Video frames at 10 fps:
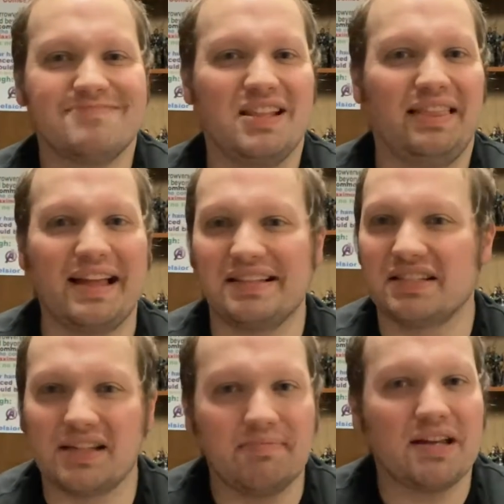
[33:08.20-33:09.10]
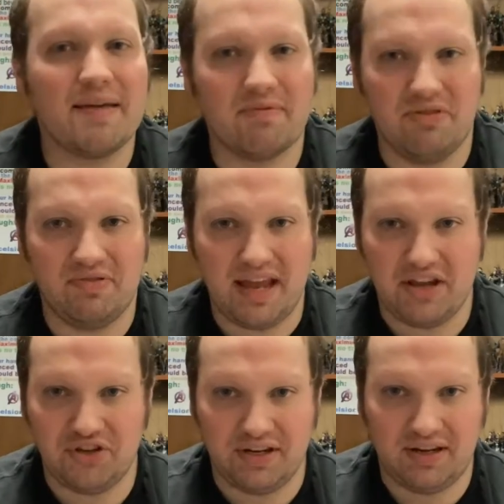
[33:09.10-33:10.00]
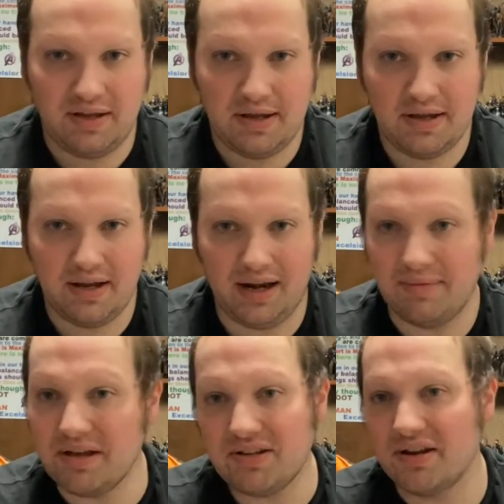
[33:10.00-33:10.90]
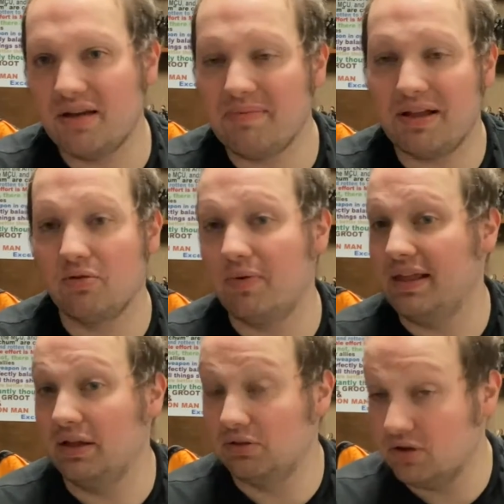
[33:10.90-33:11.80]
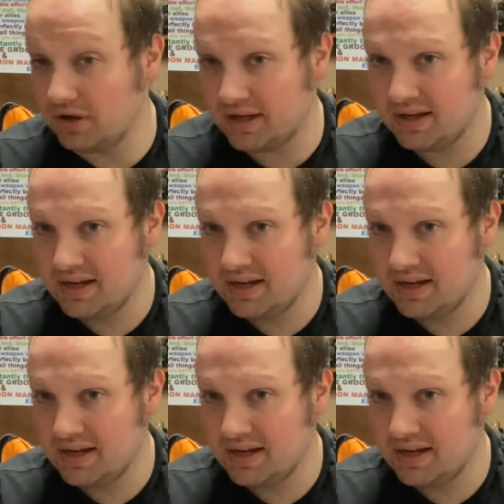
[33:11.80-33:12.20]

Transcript: that's some type of mutation. And I'm not talking about the way they look.